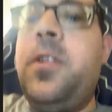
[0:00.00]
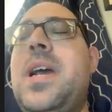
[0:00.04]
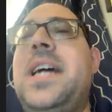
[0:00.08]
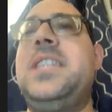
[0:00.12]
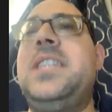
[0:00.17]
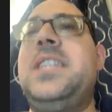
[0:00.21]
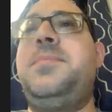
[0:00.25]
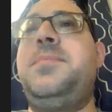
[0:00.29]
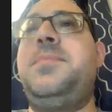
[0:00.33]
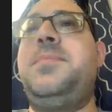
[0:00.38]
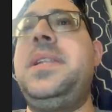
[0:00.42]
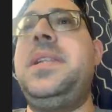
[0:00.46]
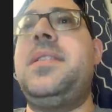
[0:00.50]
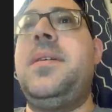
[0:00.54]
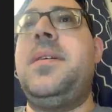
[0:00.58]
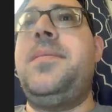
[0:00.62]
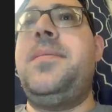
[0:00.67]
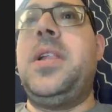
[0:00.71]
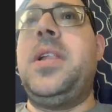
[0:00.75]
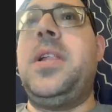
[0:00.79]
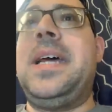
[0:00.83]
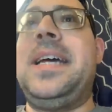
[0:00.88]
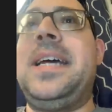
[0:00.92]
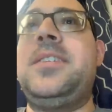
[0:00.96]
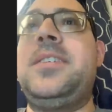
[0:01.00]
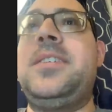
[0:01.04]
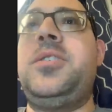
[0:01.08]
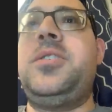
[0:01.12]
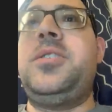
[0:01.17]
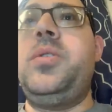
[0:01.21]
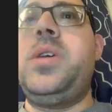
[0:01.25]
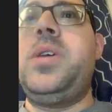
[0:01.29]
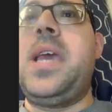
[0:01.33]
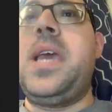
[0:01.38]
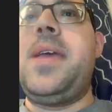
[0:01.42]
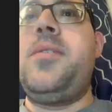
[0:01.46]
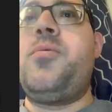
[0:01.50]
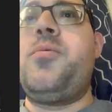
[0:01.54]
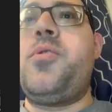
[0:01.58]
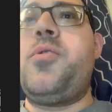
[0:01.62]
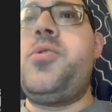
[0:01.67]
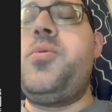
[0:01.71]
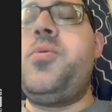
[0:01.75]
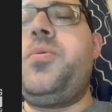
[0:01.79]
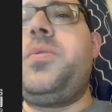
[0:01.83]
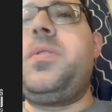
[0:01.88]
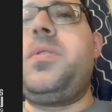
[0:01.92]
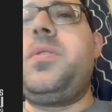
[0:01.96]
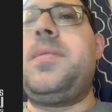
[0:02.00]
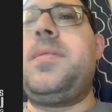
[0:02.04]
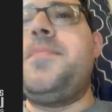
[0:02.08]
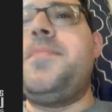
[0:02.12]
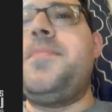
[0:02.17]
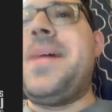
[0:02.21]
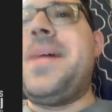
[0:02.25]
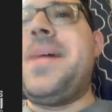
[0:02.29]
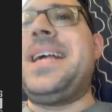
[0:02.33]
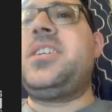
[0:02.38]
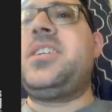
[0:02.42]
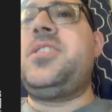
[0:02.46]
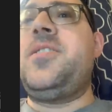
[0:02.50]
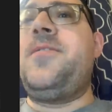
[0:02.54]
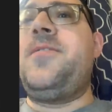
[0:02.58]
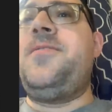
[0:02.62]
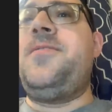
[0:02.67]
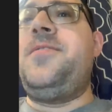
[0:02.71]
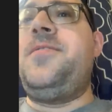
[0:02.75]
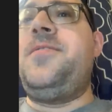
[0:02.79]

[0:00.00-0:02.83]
like the way you guys beat them the last two games, where you matched their